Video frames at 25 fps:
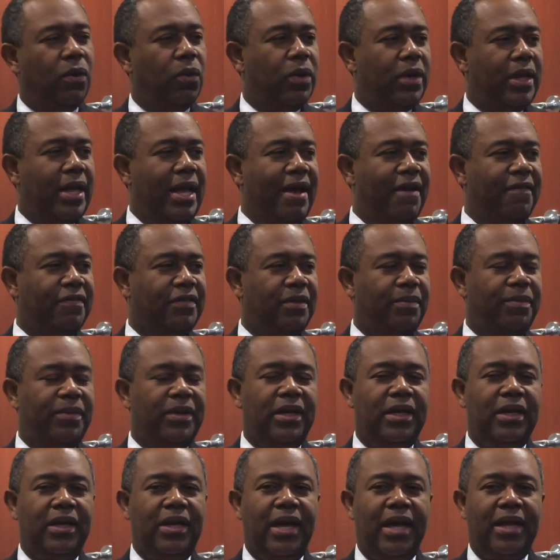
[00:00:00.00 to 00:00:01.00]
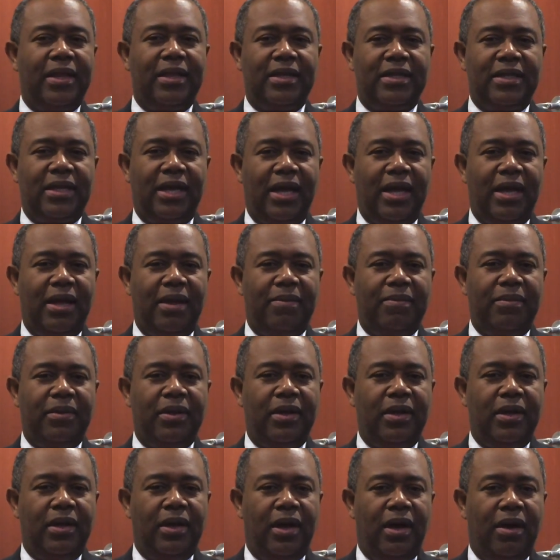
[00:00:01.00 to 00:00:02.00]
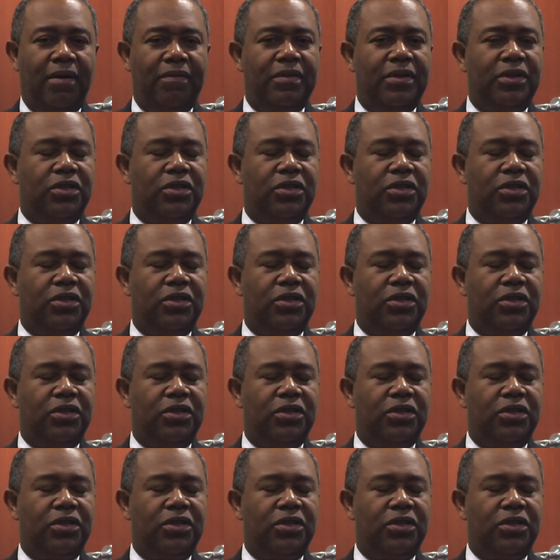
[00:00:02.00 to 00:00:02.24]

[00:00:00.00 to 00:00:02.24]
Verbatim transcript: would have to be at the time of